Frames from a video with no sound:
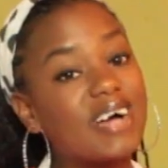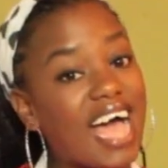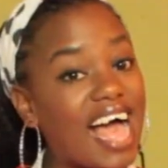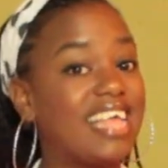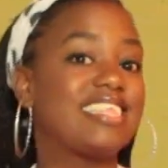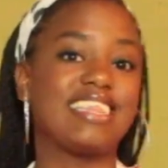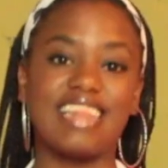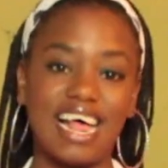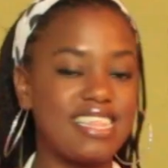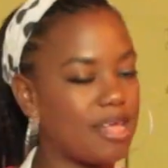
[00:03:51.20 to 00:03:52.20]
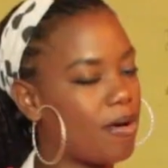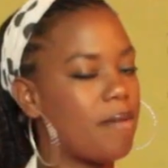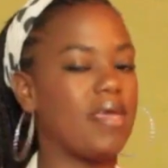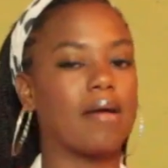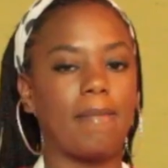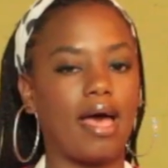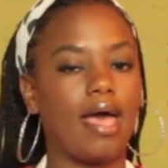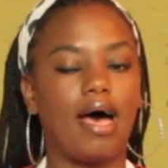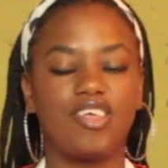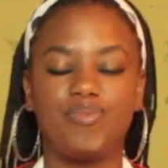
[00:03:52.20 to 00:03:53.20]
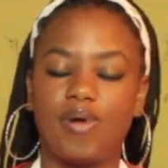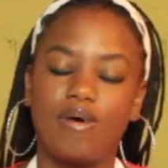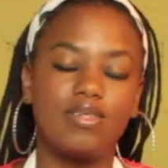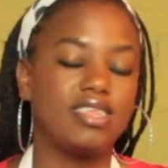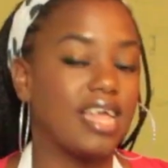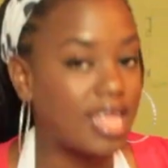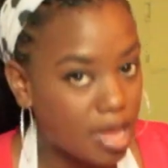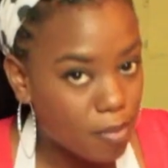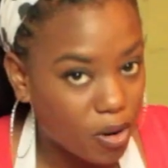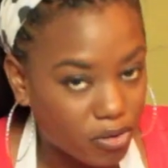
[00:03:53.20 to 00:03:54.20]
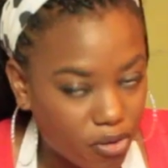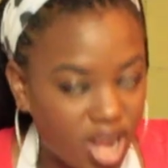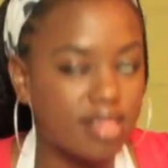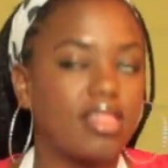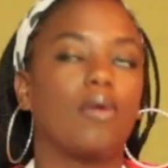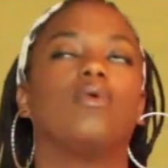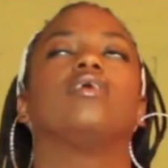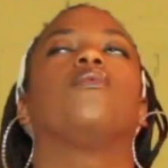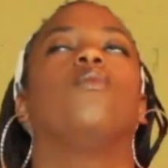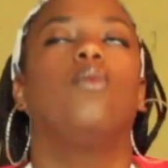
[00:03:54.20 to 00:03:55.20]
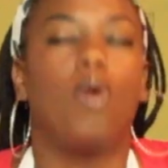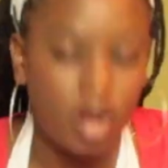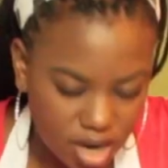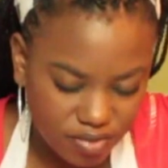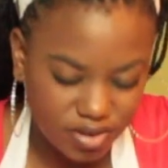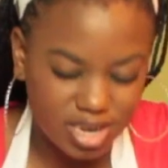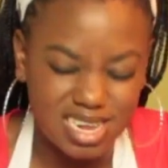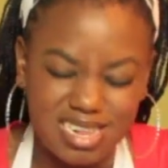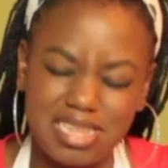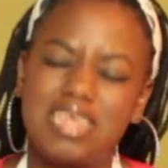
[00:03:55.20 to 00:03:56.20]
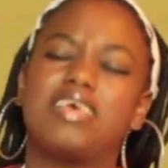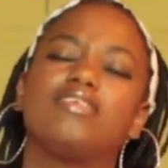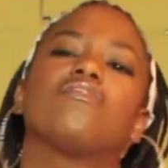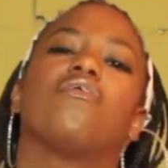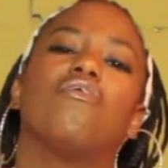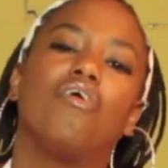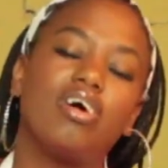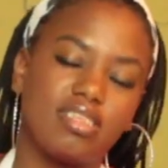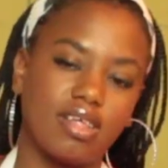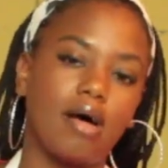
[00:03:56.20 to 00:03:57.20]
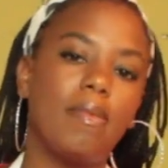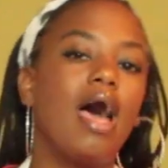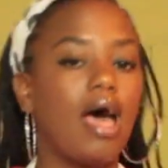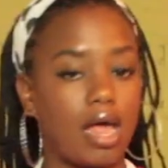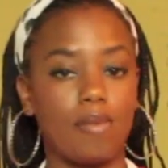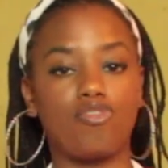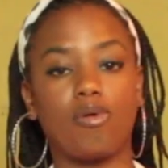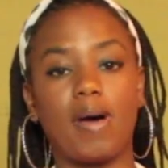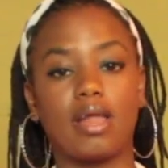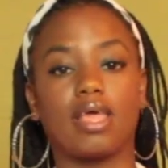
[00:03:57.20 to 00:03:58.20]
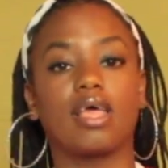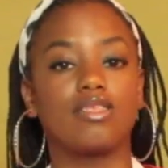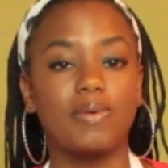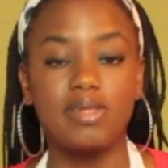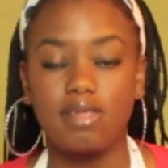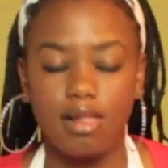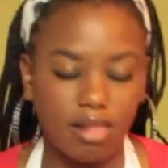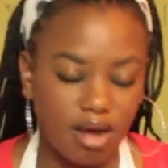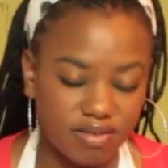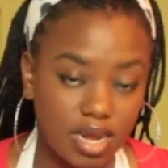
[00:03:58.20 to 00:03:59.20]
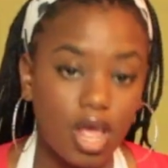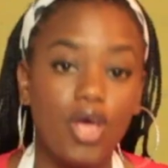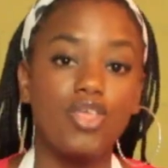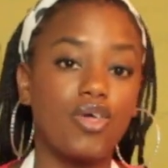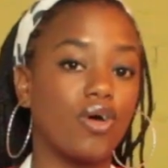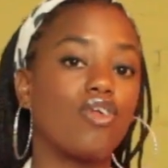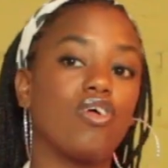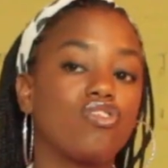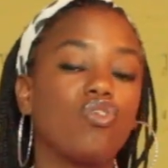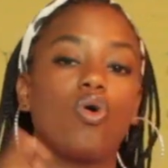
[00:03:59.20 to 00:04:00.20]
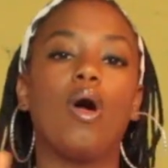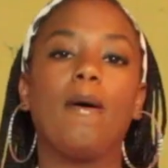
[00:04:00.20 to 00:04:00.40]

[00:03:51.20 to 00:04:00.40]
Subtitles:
guys, that's how I make my hash browns. They came out great. They were wonderful. They taste awesome, and I'm sure Pancake is going to love it. You can also